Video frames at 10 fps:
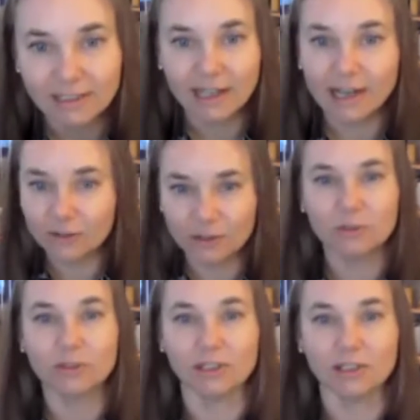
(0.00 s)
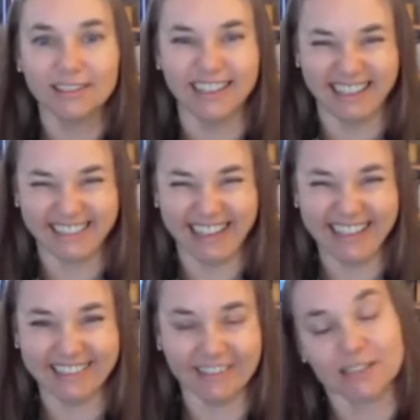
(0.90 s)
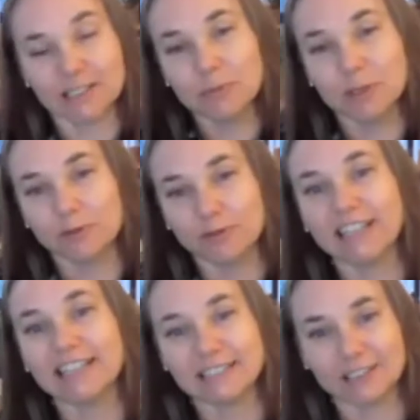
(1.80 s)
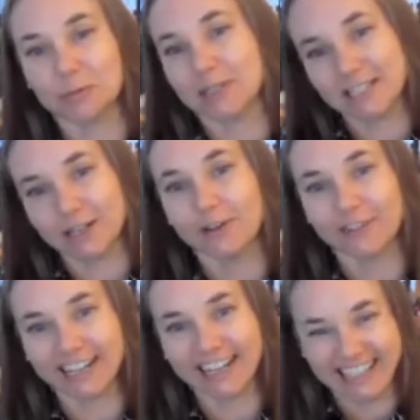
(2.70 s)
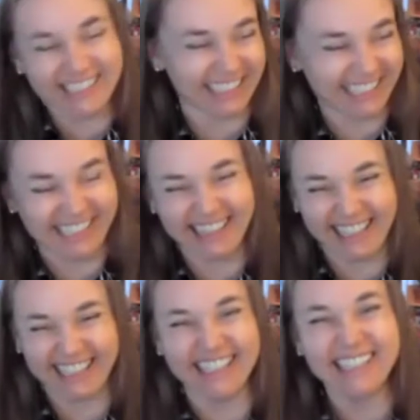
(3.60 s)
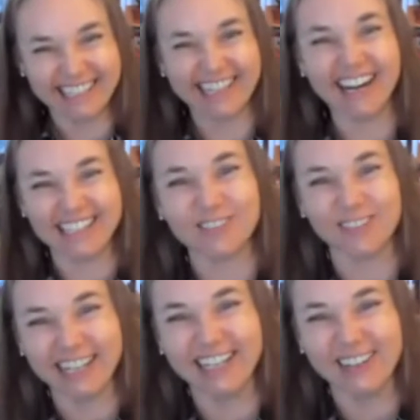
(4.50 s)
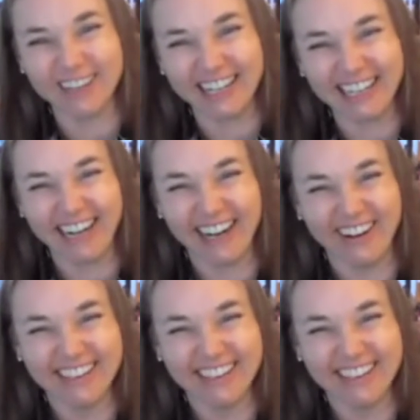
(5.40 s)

How cool, right? Or some people find that a little bit terrifying, actually, to think God is right here, right now.